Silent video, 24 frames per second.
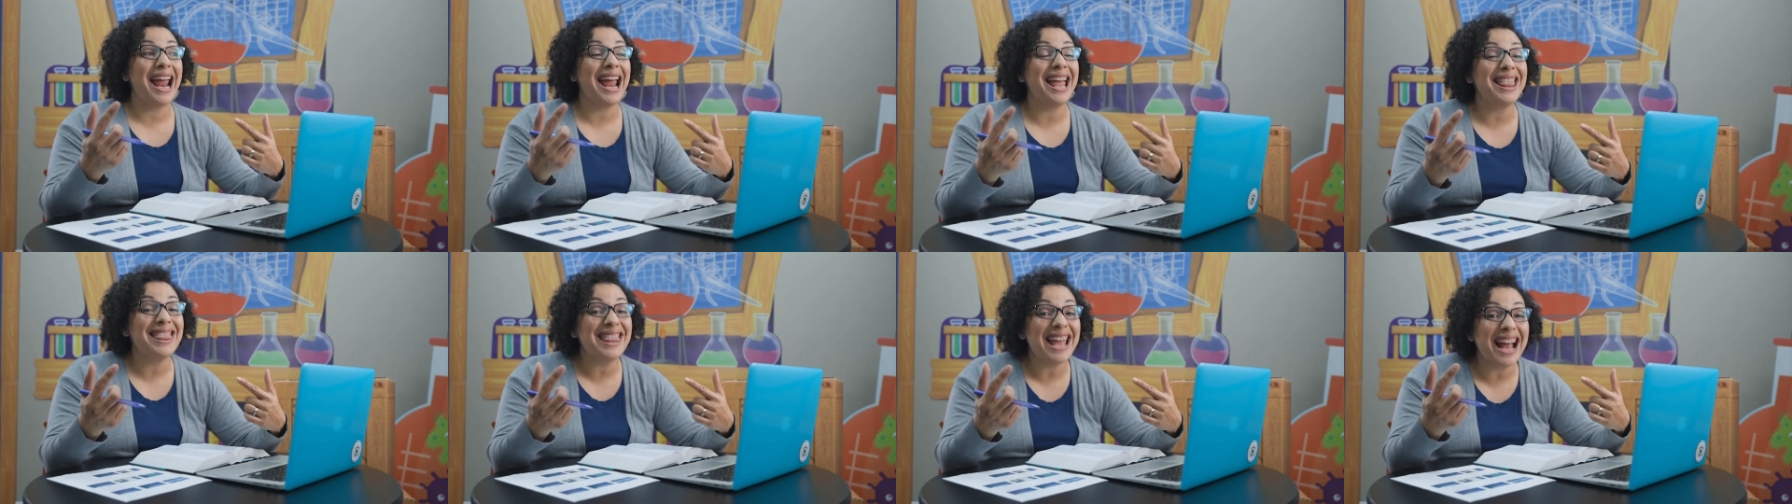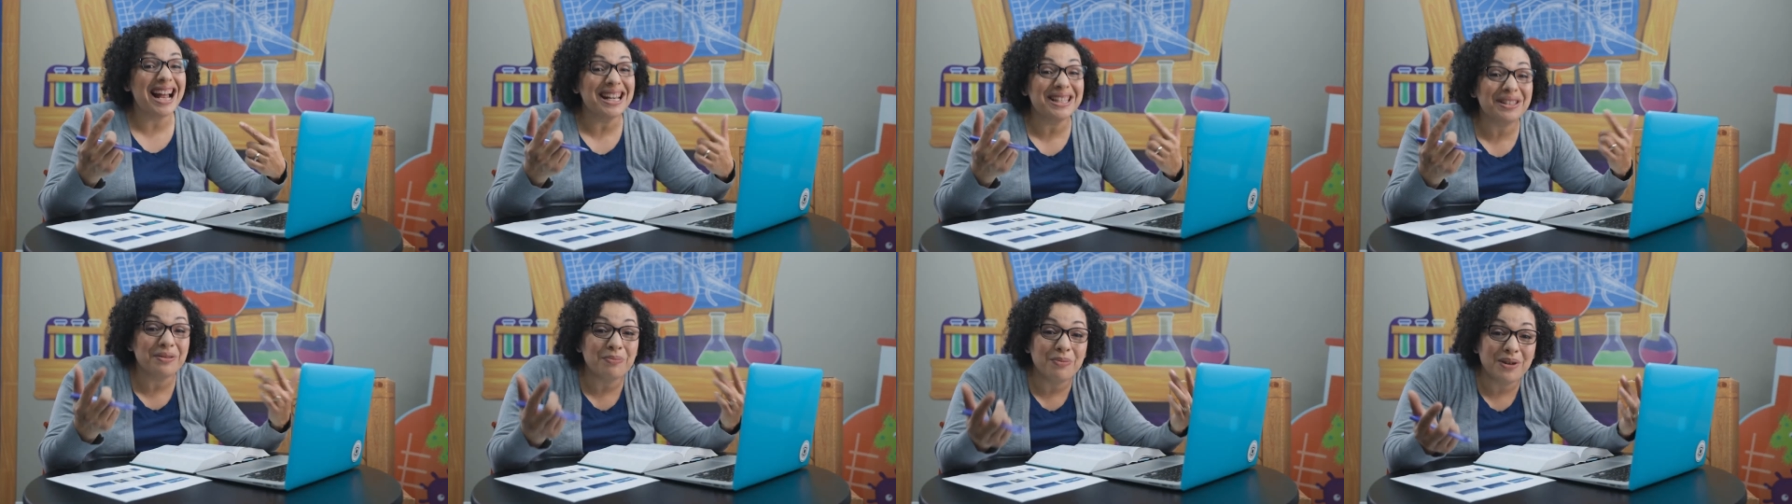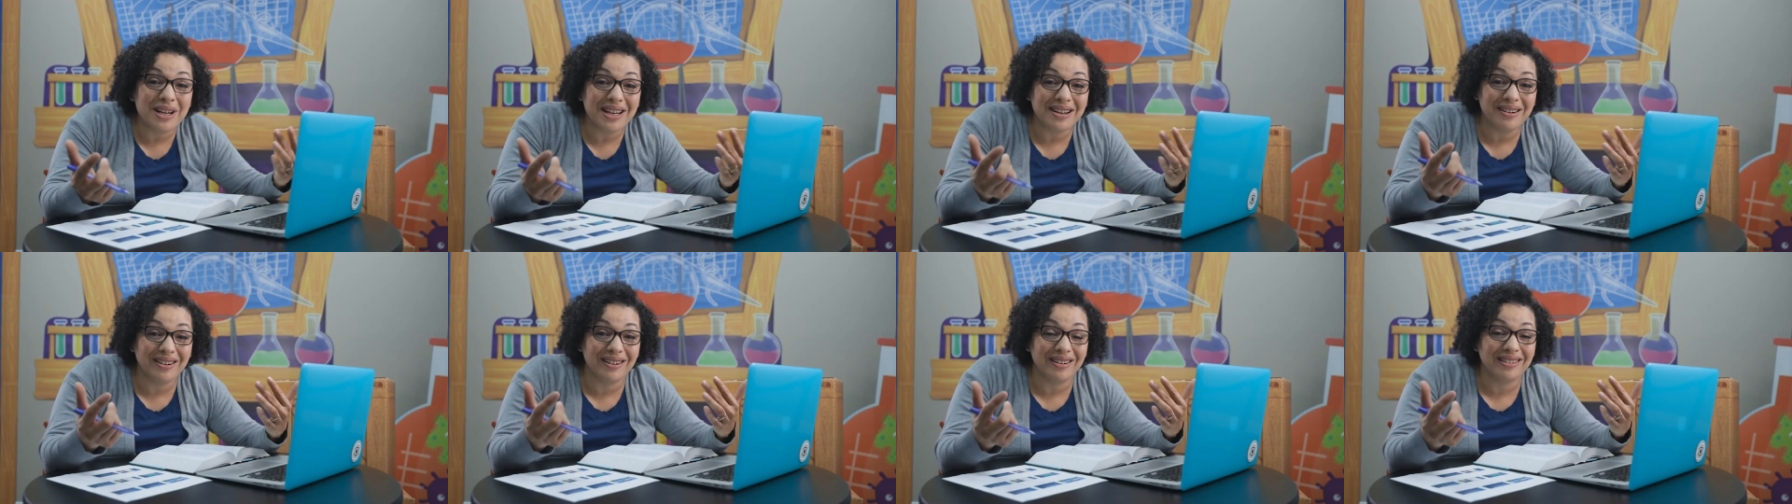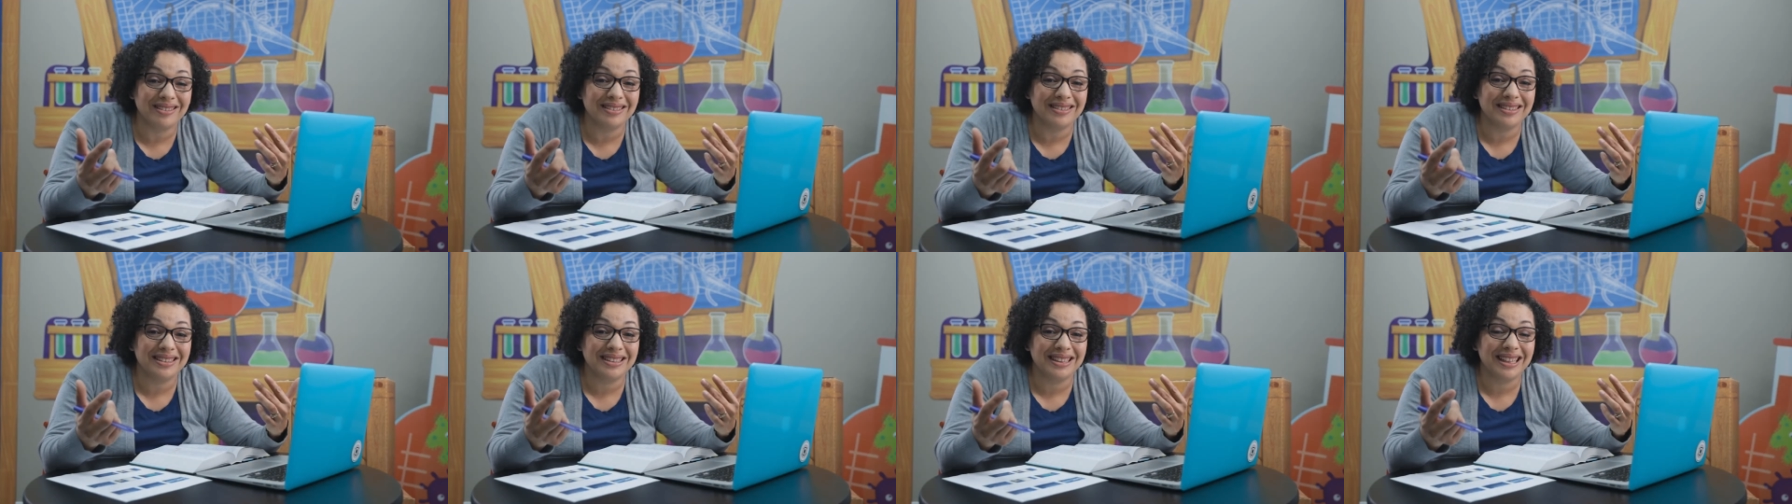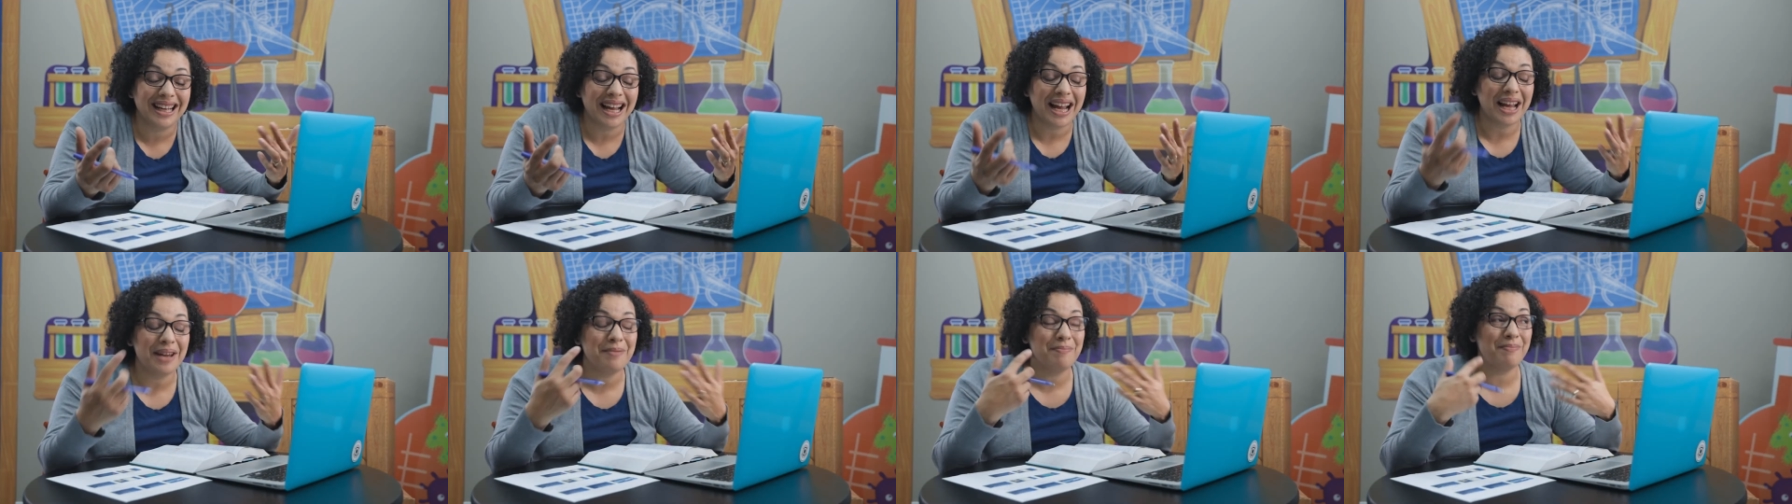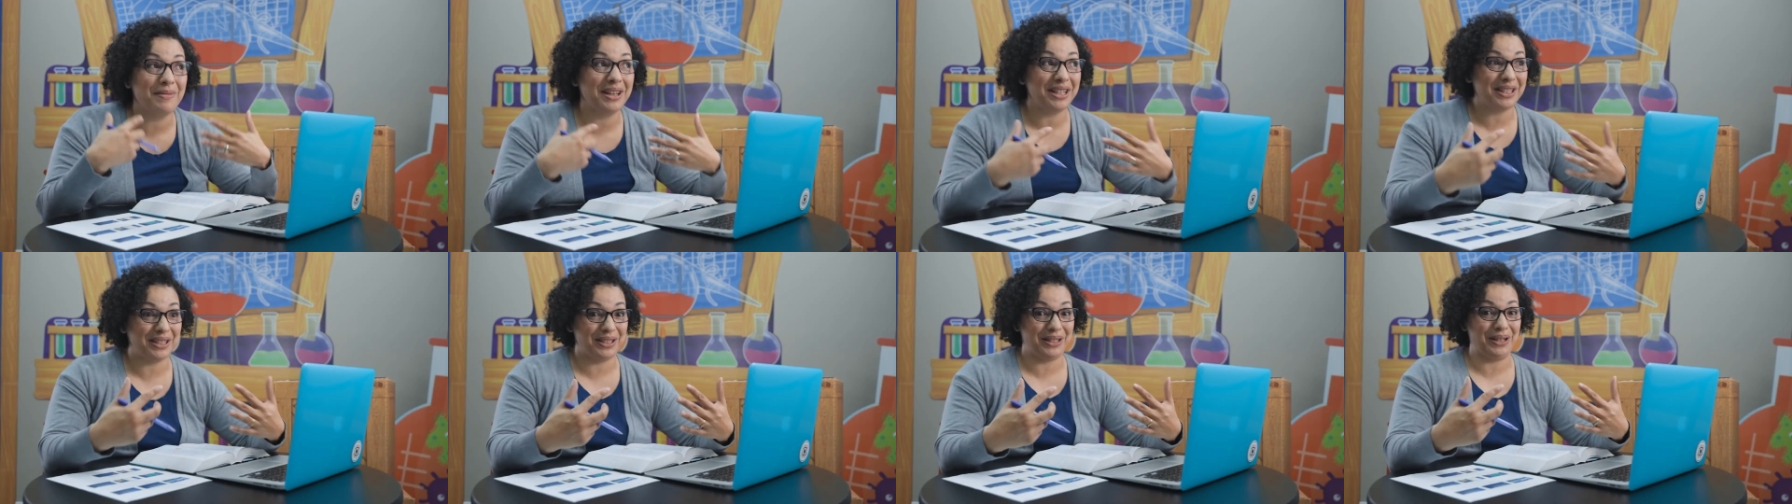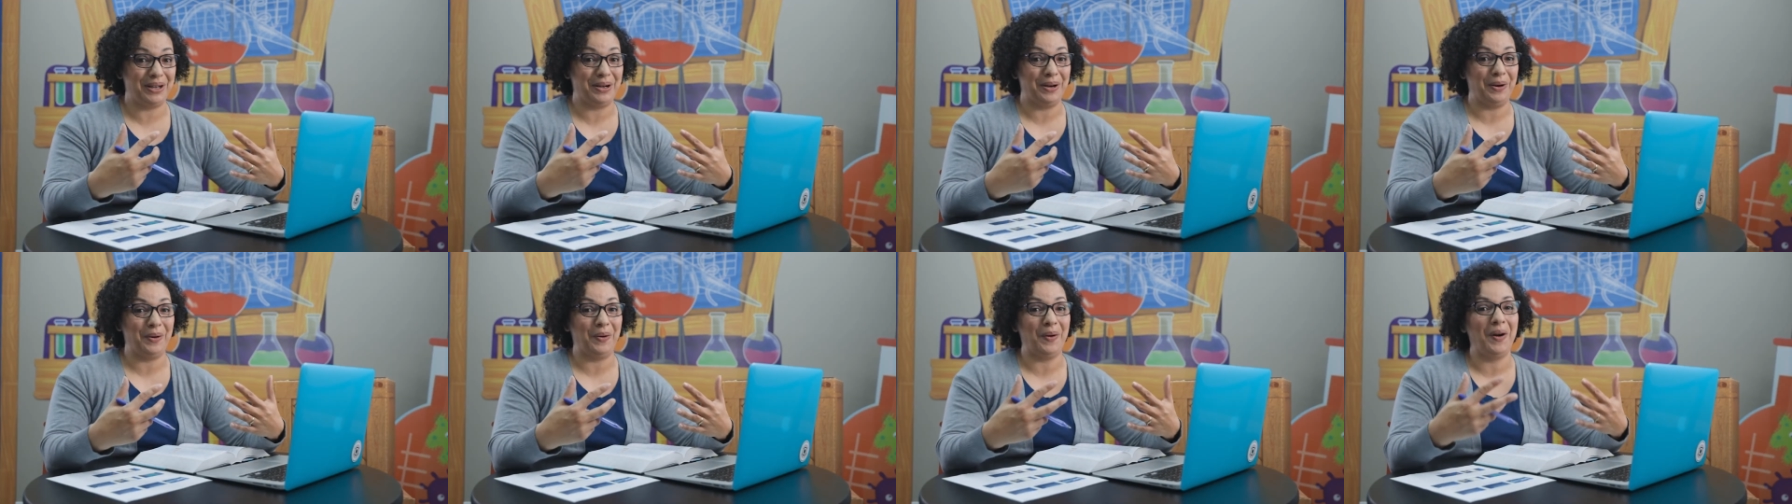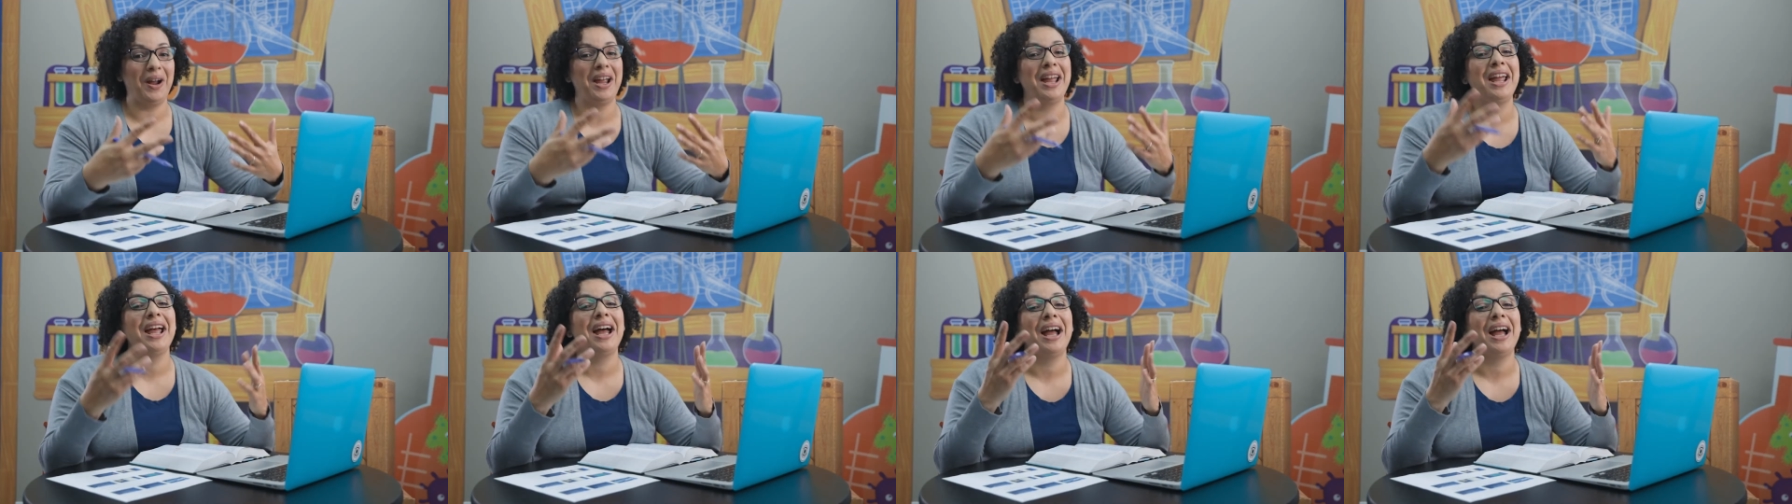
and that's weird. I miss you.